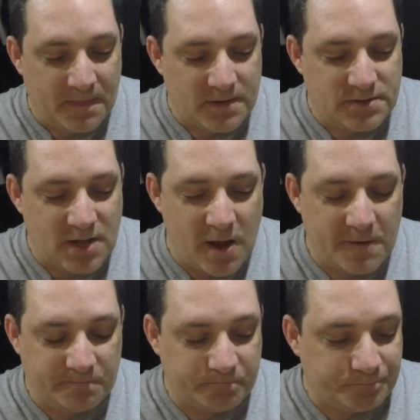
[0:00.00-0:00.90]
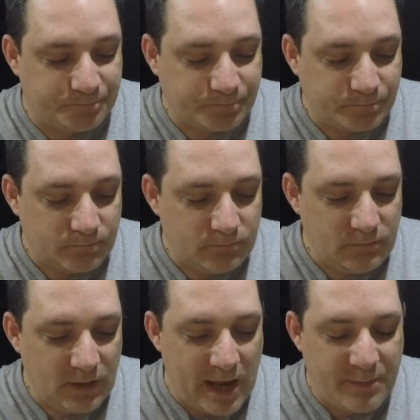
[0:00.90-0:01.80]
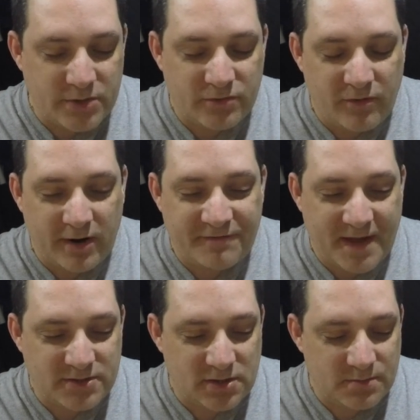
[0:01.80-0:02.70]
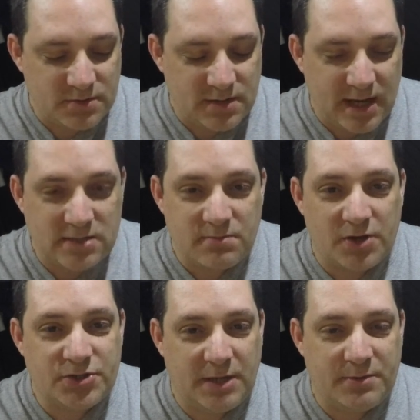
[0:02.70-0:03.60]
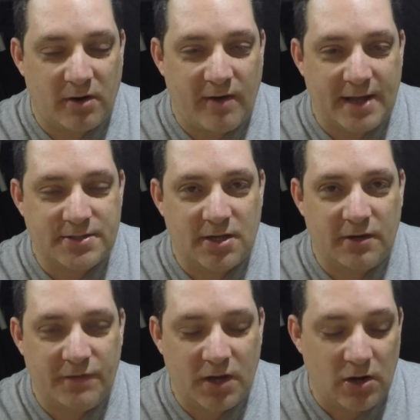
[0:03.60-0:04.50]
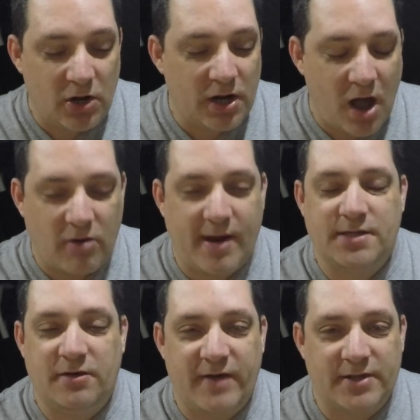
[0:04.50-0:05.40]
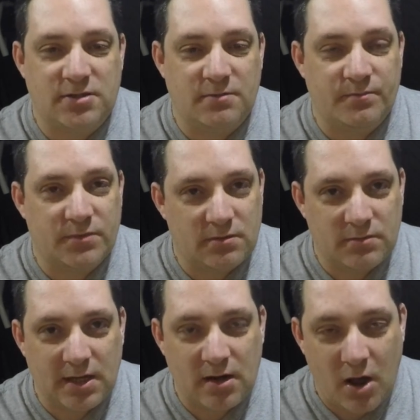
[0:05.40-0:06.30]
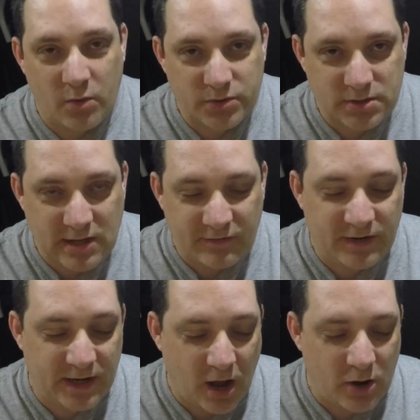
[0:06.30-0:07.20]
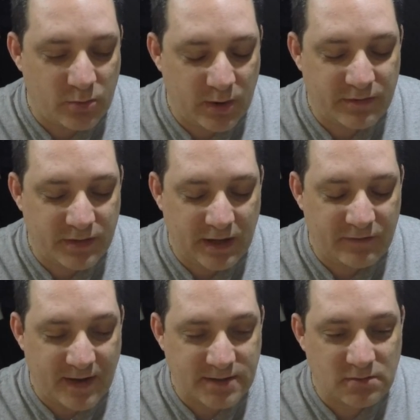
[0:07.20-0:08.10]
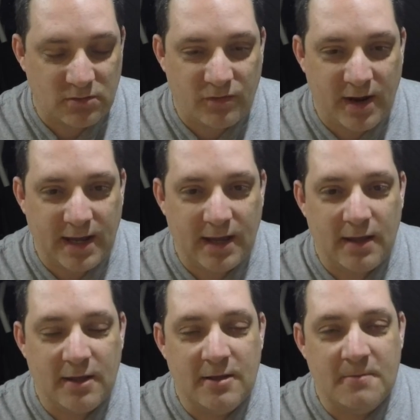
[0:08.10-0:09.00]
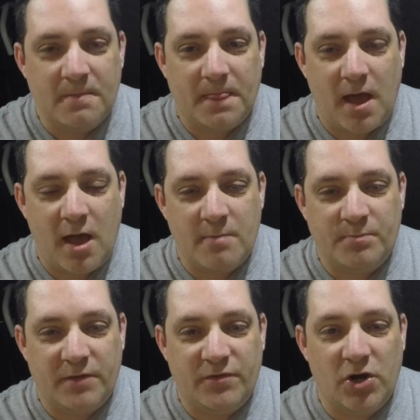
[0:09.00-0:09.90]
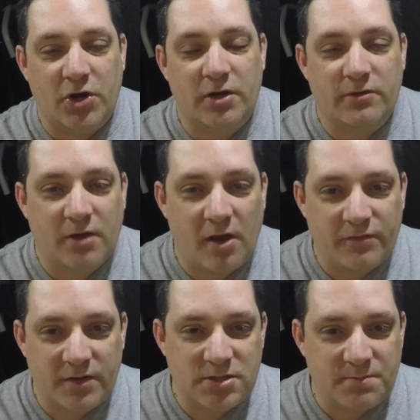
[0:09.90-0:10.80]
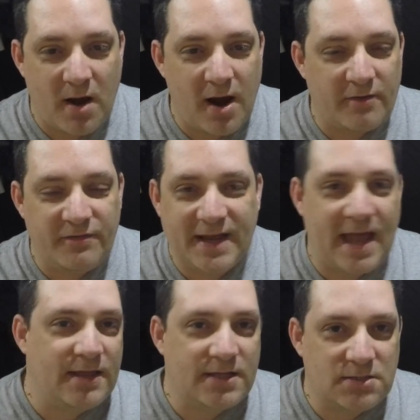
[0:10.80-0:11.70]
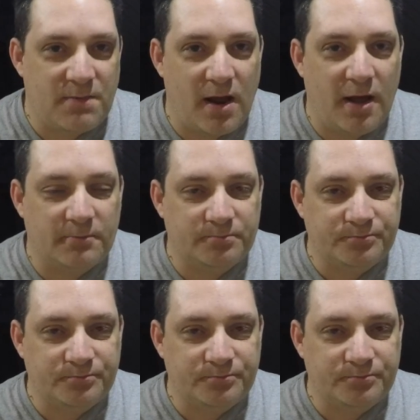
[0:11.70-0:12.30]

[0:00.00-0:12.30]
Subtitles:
So anybody who's running Phantoms, it's much cheaper to upgrade. So if you're going to look at upgrading your Phantom, then I would definitely go with the Phantom 3. If you're looking at going for the Inspire, forget the Inspire.